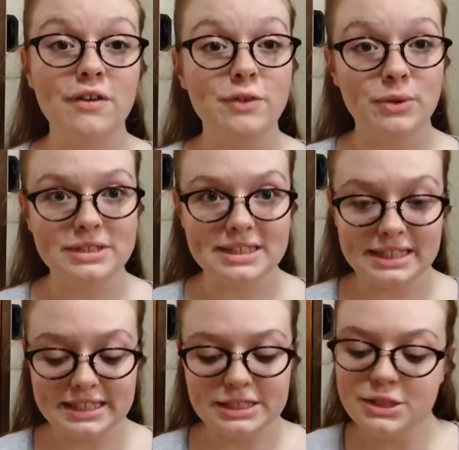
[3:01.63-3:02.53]
if you want to
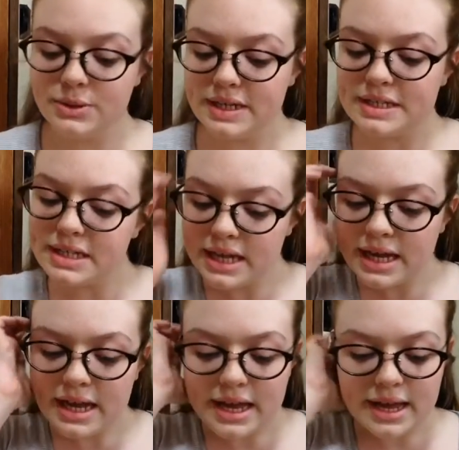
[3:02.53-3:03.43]
listen to it.
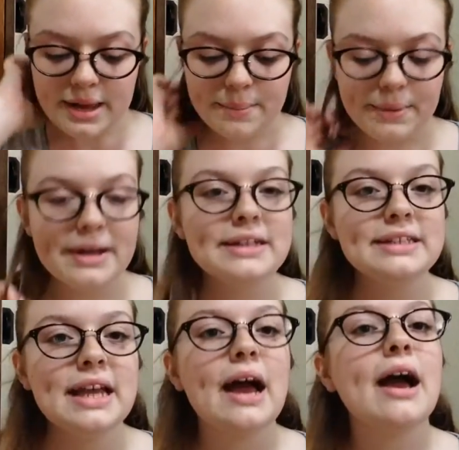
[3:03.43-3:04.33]
But
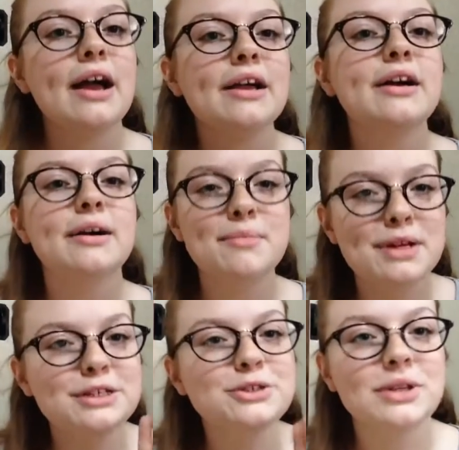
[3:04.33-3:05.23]
yeah, I
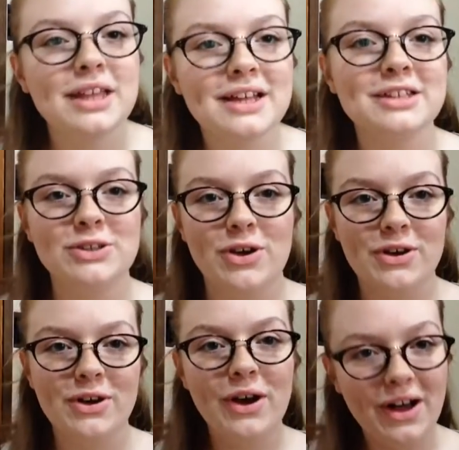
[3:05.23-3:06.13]
enjoy that
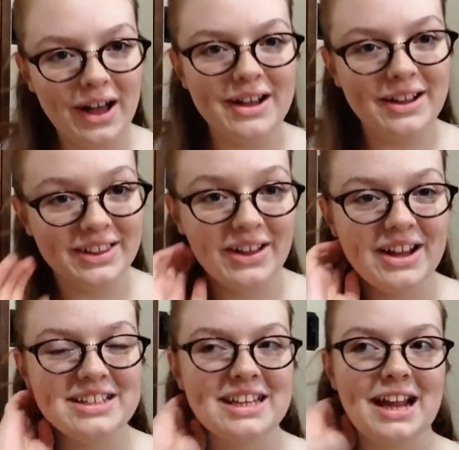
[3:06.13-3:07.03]
song a
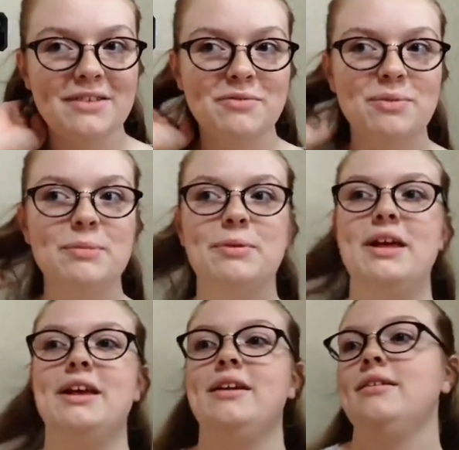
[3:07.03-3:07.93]
lot, and I've been
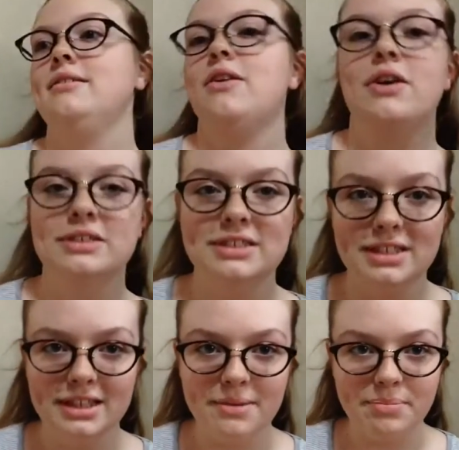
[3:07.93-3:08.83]
playing it
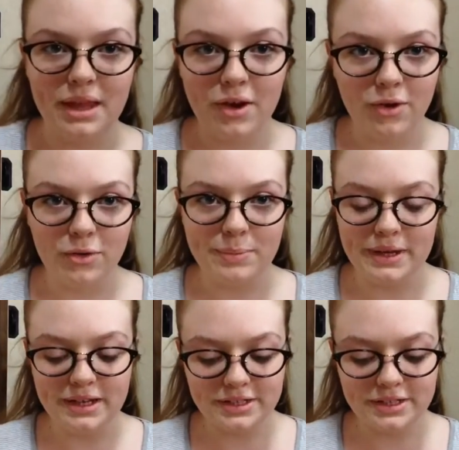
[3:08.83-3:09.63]
constantly, on repeat.